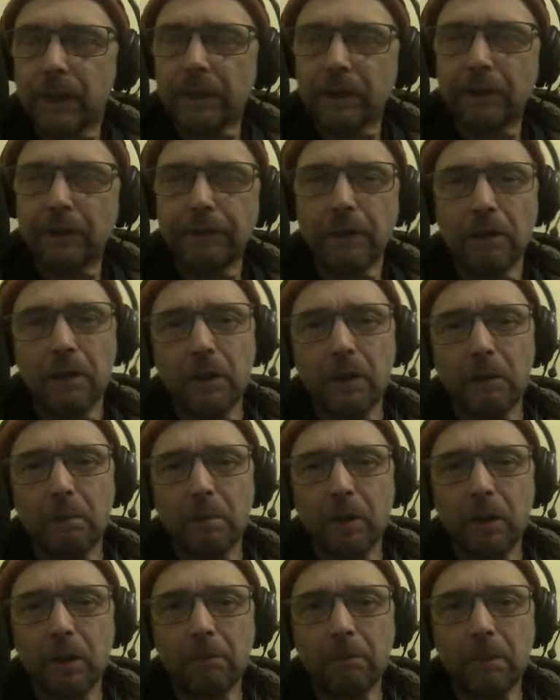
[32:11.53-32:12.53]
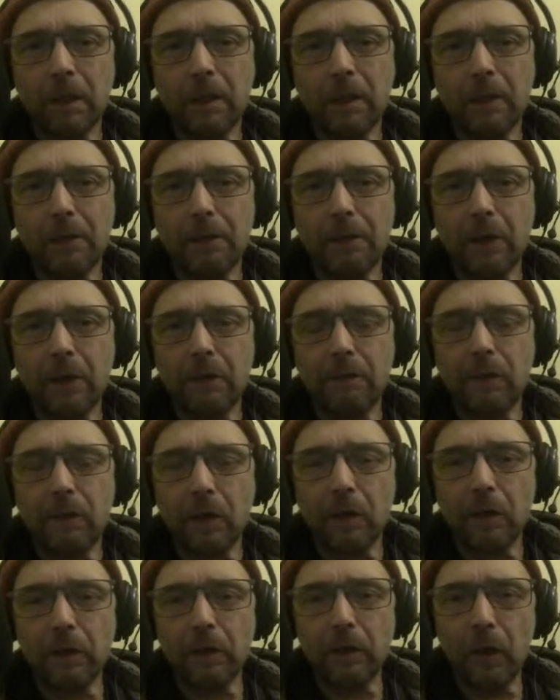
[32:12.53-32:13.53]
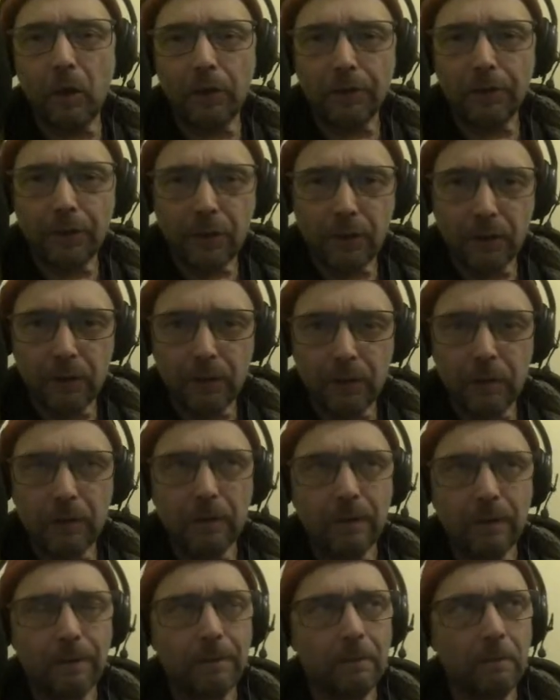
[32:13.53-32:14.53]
That's a very good point, because they've got a lot to.